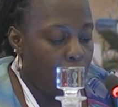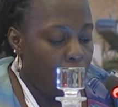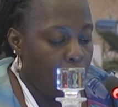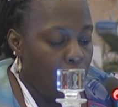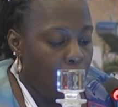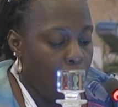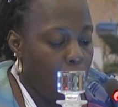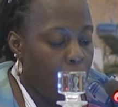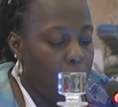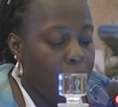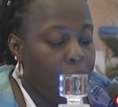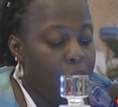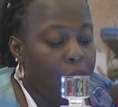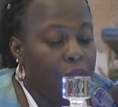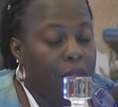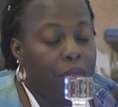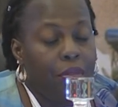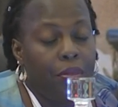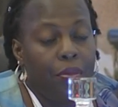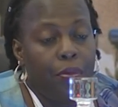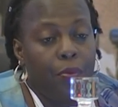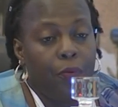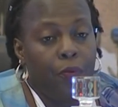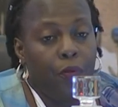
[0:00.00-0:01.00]
more than
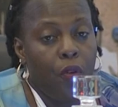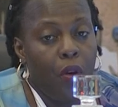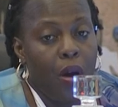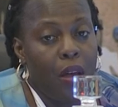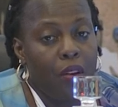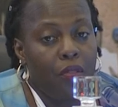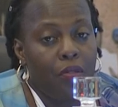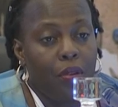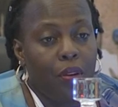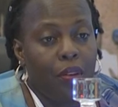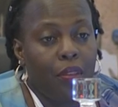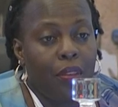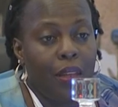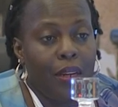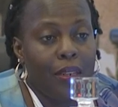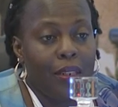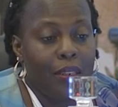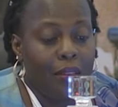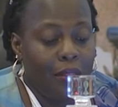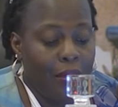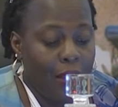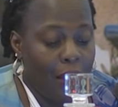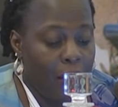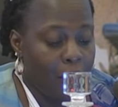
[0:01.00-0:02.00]

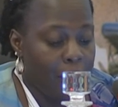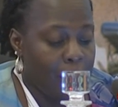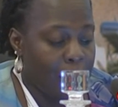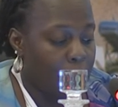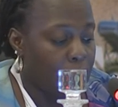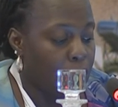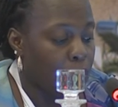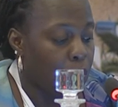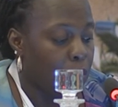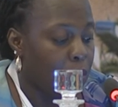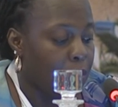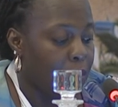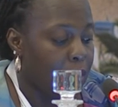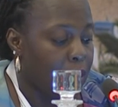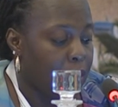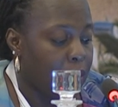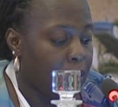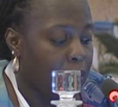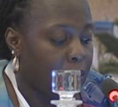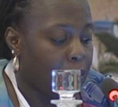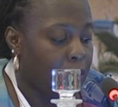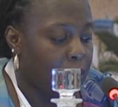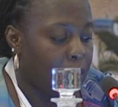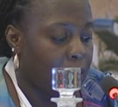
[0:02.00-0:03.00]
430,000
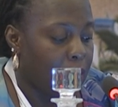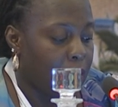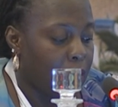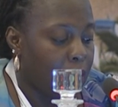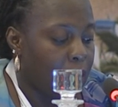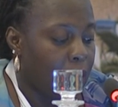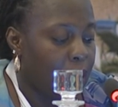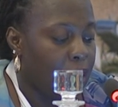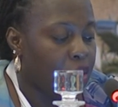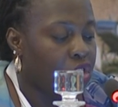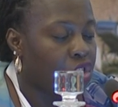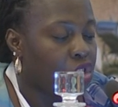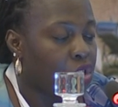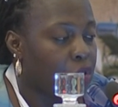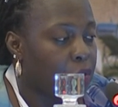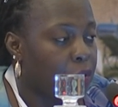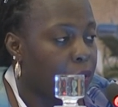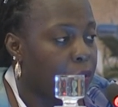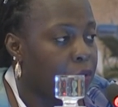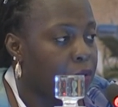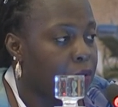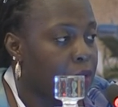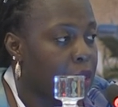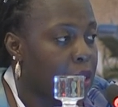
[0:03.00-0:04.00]
women aged
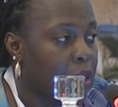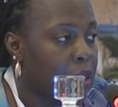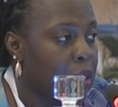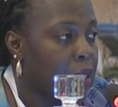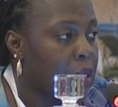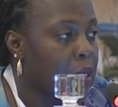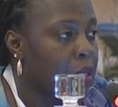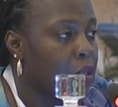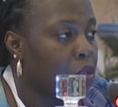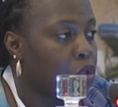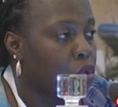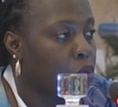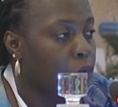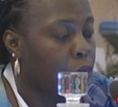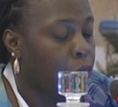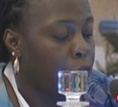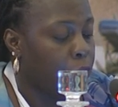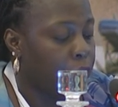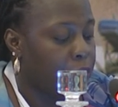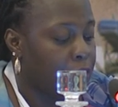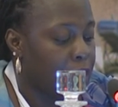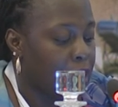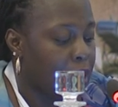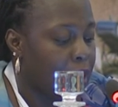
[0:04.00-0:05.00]
15 to
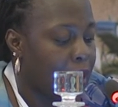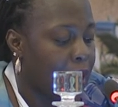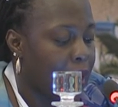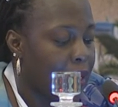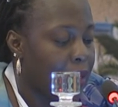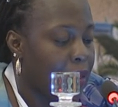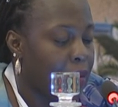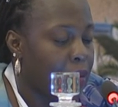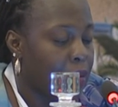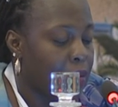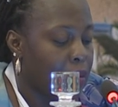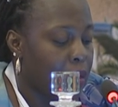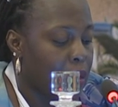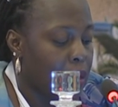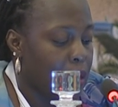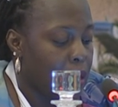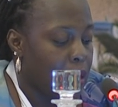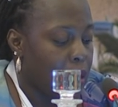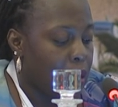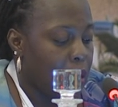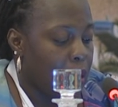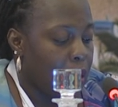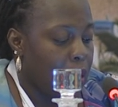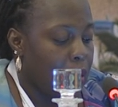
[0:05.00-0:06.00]
59
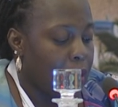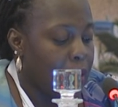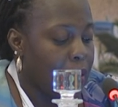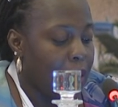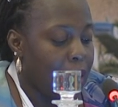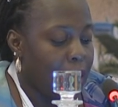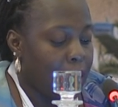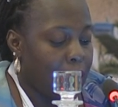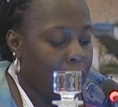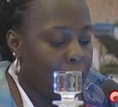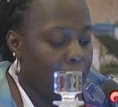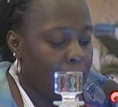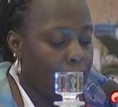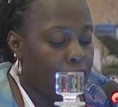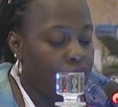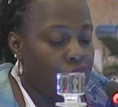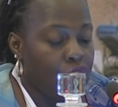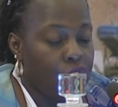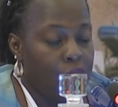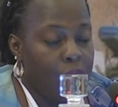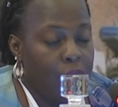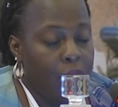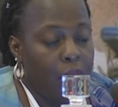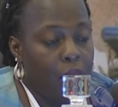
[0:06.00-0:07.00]
die
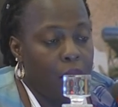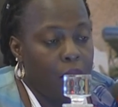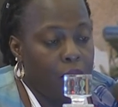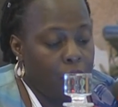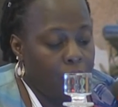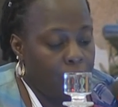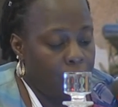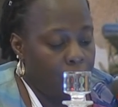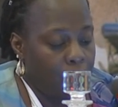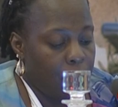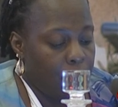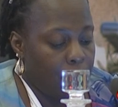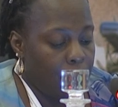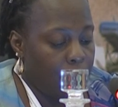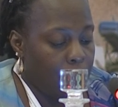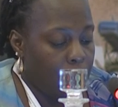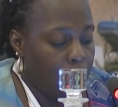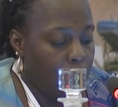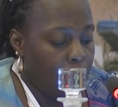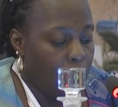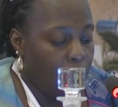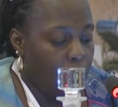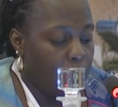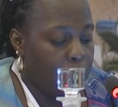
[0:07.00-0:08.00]
each day
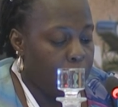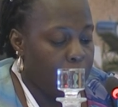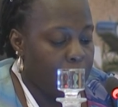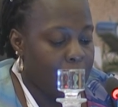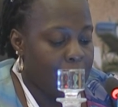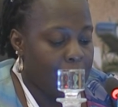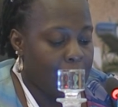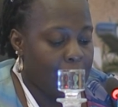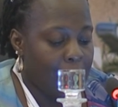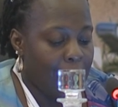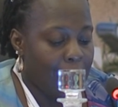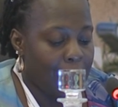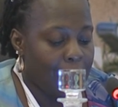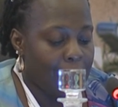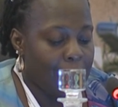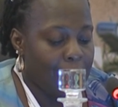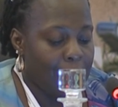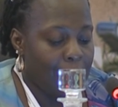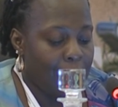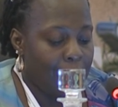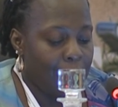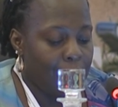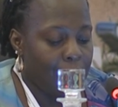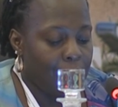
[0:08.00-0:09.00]
of breast
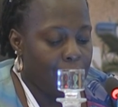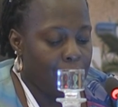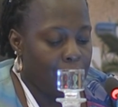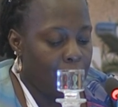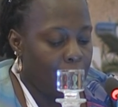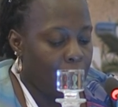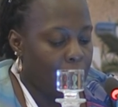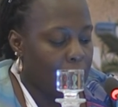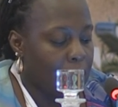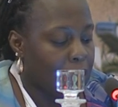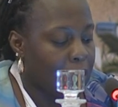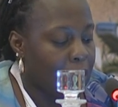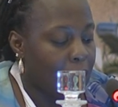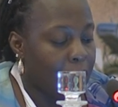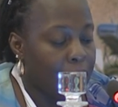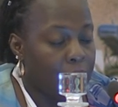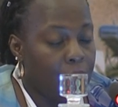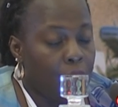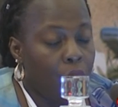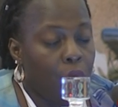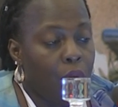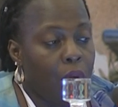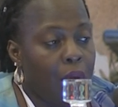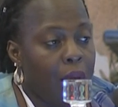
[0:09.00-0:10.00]
cancer,
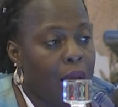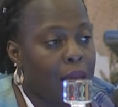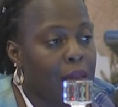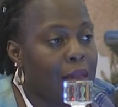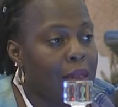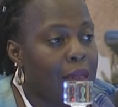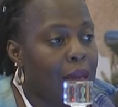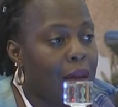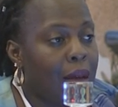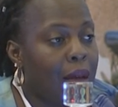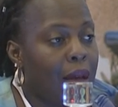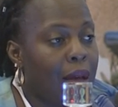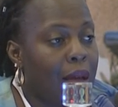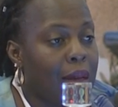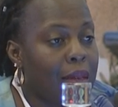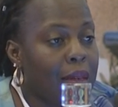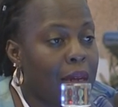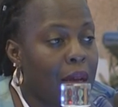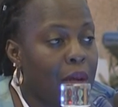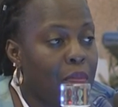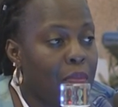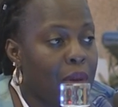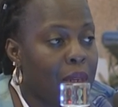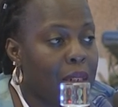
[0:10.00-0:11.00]
cervical cancer, and
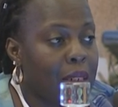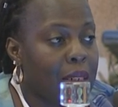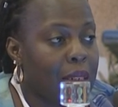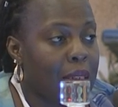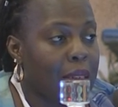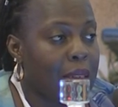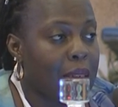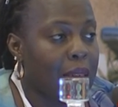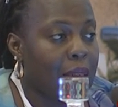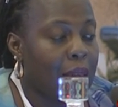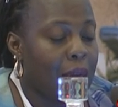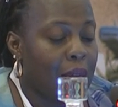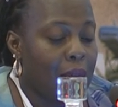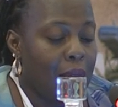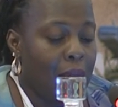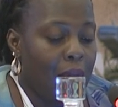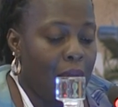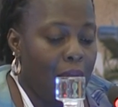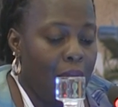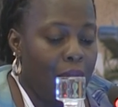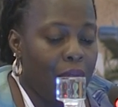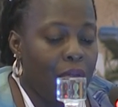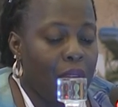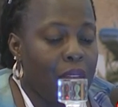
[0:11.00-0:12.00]
diabetes.
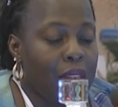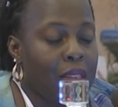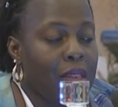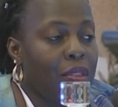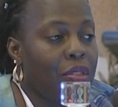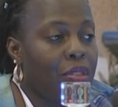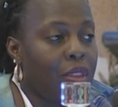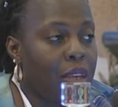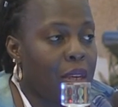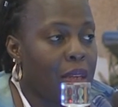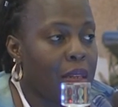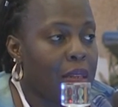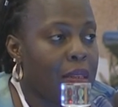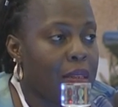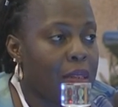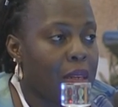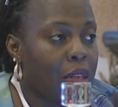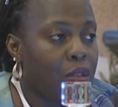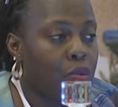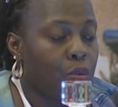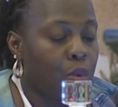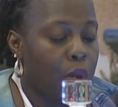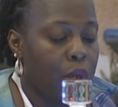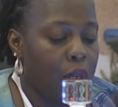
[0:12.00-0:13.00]
And these are things
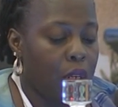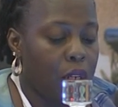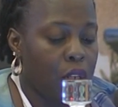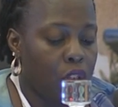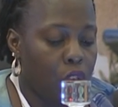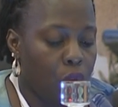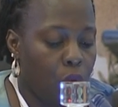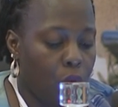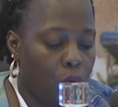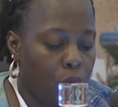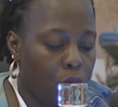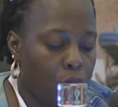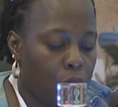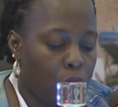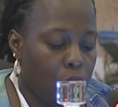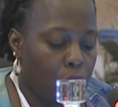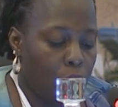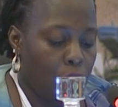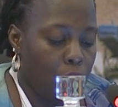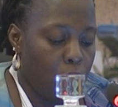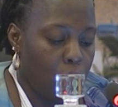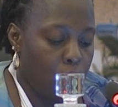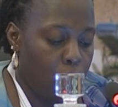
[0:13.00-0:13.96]
that we need to also